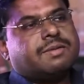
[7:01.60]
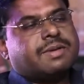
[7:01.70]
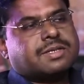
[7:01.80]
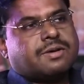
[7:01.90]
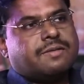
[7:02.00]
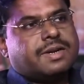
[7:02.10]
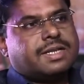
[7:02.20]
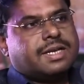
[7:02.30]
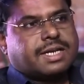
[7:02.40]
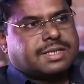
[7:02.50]
will be resolved
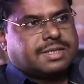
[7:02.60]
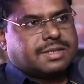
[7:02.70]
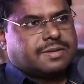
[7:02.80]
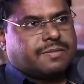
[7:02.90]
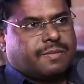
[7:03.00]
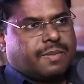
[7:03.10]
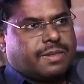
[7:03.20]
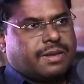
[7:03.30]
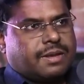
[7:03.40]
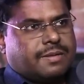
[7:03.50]
in the next.
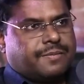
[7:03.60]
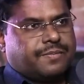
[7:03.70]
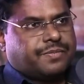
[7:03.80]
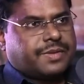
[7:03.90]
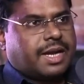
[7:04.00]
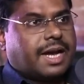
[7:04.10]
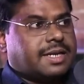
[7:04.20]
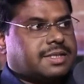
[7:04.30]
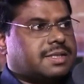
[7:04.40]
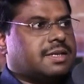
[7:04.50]
Okay. And
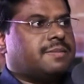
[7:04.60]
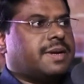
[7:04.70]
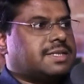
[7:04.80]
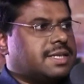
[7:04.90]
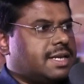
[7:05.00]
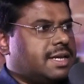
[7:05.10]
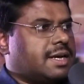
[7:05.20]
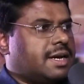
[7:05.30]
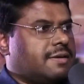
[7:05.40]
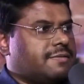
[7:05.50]
it's uh, basically a
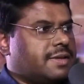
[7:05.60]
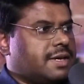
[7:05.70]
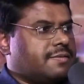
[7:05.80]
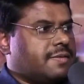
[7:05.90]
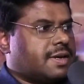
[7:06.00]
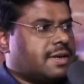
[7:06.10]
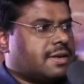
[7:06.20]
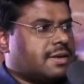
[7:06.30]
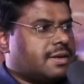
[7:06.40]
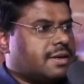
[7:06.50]
kind of thing
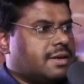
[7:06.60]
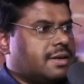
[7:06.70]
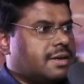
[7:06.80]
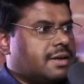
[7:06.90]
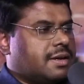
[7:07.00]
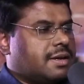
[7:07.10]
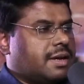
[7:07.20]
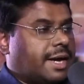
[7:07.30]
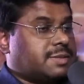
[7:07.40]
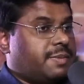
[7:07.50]
where uh,
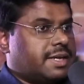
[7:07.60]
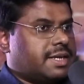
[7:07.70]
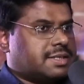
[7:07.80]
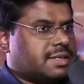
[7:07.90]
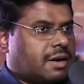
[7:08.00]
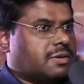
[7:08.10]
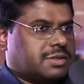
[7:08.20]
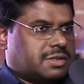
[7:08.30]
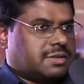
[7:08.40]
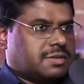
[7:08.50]
experience
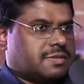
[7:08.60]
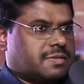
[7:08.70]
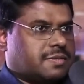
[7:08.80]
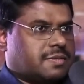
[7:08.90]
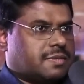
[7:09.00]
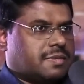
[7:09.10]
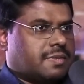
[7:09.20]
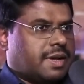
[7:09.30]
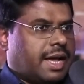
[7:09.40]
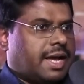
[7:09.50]
counts,
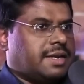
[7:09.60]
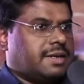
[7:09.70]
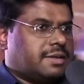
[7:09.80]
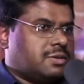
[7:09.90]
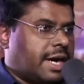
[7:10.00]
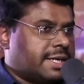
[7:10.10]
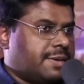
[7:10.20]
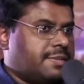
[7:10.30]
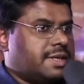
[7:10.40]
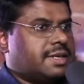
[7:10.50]
and to
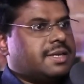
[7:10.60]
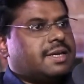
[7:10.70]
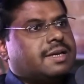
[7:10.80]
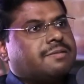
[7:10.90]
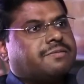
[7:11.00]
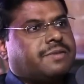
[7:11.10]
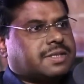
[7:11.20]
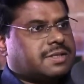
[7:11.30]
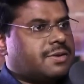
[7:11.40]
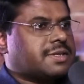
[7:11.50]
attempt it in a
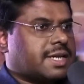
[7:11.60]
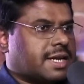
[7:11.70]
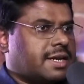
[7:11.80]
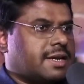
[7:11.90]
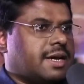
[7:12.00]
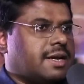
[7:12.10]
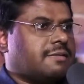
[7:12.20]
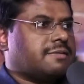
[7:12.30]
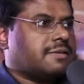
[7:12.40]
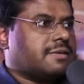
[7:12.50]
first or second kind
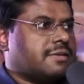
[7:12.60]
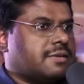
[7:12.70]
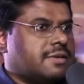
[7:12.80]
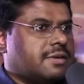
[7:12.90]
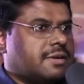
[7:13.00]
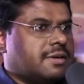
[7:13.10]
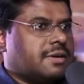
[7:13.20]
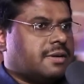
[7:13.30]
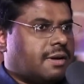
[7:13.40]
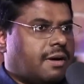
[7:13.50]
of uh,
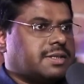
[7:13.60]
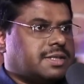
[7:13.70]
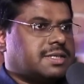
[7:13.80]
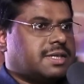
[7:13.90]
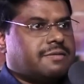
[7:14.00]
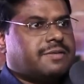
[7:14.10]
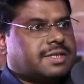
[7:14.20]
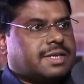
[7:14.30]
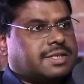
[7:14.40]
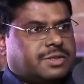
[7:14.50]
a launch itself
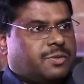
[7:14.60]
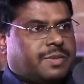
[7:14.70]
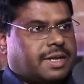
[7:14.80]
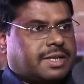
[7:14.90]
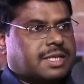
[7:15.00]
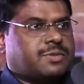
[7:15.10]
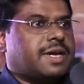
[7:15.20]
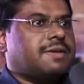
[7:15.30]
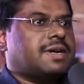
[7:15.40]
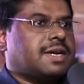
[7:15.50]
is an achievement. That's
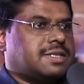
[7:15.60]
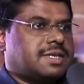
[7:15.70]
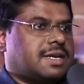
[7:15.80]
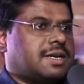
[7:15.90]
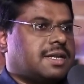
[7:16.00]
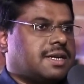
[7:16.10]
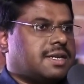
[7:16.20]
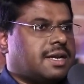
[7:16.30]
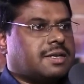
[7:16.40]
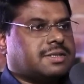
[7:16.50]
why mm. we consider
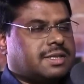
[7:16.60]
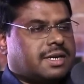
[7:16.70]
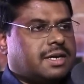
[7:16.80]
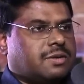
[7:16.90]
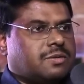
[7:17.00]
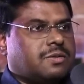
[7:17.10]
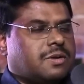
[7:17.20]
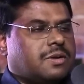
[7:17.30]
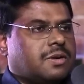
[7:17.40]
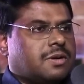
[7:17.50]
that Chandrayaan two.
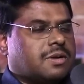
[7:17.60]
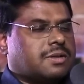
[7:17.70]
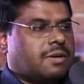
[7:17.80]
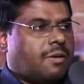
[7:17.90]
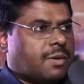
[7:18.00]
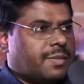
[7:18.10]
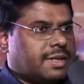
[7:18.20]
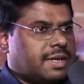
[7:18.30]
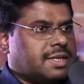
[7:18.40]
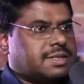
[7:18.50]
The
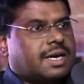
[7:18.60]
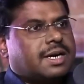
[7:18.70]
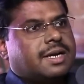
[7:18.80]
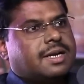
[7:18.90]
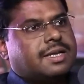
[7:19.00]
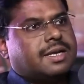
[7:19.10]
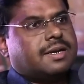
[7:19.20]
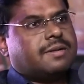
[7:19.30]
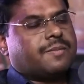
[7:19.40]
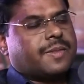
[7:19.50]
orbital is done, and
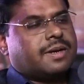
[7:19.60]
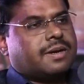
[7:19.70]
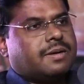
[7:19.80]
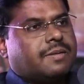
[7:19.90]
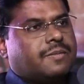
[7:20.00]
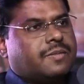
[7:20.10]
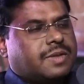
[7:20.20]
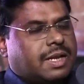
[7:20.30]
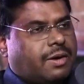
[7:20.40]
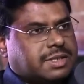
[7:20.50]
then uh,
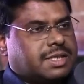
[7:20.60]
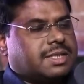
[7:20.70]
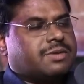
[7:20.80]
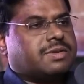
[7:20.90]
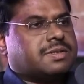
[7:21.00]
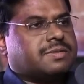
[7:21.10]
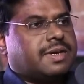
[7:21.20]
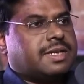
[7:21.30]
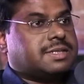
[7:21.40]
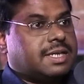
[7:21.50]
the launching, there was a
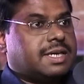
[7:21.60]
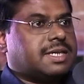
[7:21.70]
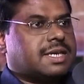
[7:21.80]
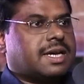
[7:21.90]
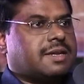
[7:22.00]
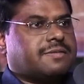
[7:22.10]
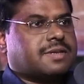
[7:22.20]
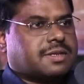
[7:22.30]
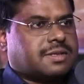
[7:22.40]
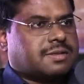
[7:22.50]
failure. Still, it is a kind of
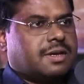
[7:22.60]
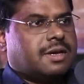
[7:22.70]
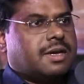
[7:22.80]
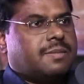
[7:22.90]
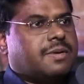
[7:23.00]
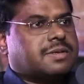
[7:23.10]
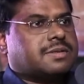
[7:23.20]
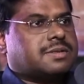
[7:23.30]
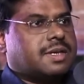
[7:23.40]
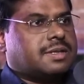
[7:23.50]
success. Yeah.
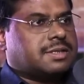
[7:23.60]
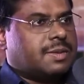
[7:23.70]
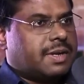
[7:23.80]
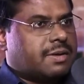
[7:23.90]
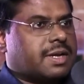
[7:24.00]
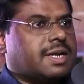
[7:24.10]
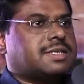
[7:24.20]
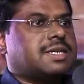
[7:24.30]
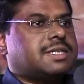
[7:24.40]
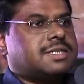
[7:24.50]
Because the similar
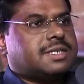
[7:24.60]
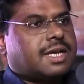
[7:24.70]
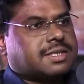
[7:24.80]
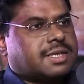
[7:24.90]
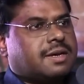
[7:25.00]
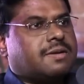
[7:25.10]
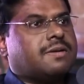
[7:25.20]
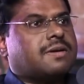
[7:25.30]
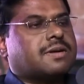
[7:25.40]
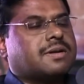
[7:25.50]
organizations, NASA
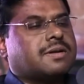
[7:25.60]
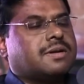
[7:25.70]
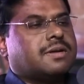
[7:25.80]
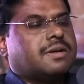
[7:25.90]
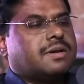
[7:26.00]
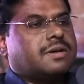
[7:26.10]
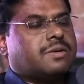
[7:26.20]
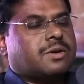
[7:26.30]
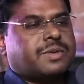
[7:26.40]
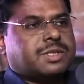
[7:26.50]
or uh,
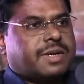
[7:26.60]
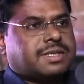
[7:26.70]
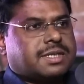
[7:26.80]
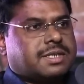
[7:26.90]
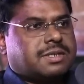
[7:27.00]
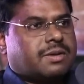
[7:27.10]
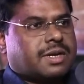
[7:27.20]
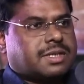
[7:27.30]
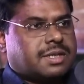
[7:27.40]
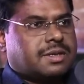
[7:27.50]
European Space Agency or
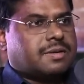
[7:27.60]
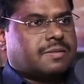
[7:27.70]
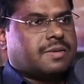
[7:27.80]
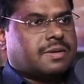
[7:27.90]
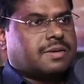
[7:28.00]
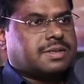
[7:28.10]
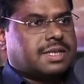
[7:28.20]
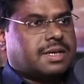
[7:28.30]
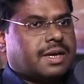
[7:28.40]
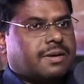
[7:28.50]
Russian uh,
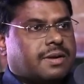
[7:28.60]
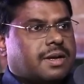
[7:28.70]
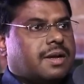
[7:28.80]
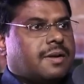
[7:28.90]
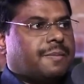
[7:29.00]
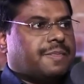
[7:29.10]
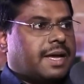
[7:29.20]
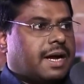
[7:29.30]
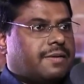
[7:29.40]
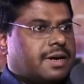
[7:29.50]
G K, or
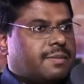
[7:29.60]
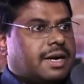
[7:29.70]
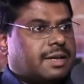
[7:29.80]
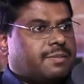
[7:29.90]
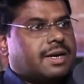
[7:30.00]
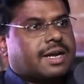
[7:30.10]
they have done multiple